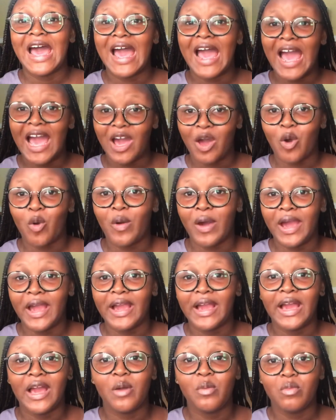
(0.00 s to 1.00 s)

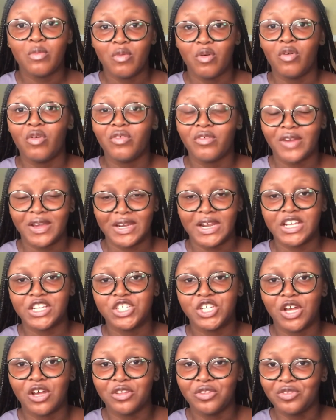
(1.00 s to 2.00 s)
acquire more
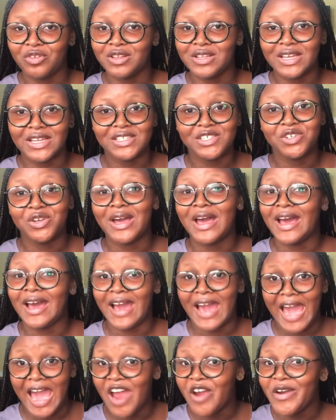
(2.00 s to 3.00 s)
financial knowledge.
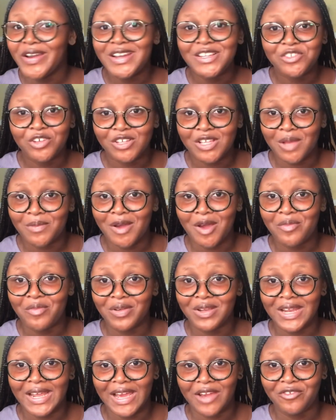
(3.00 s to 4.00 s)
I already talked about
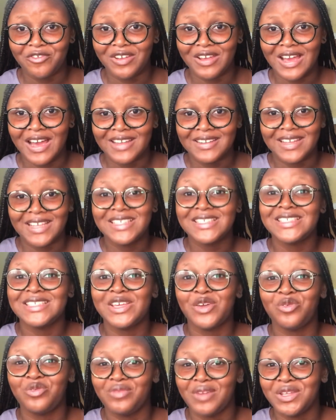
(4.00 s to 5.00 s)
Money Africa. That is a
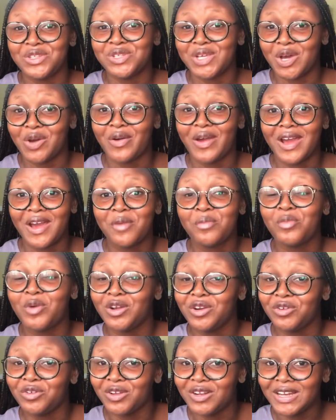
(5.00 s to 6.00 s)
way to acquire more
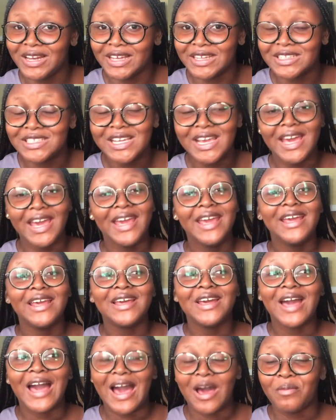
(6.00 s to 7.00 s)
knowledge
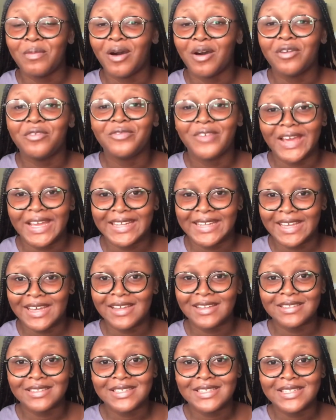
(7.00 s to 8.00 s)
about
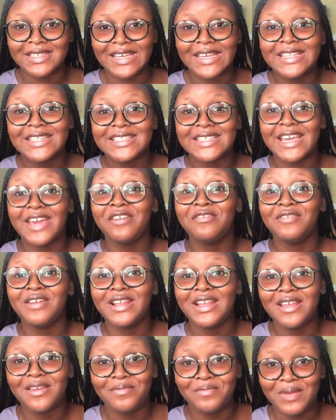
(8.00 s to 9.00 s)
finance. It's a
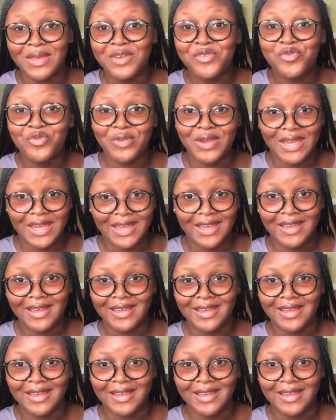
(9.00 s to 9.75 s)
really big way.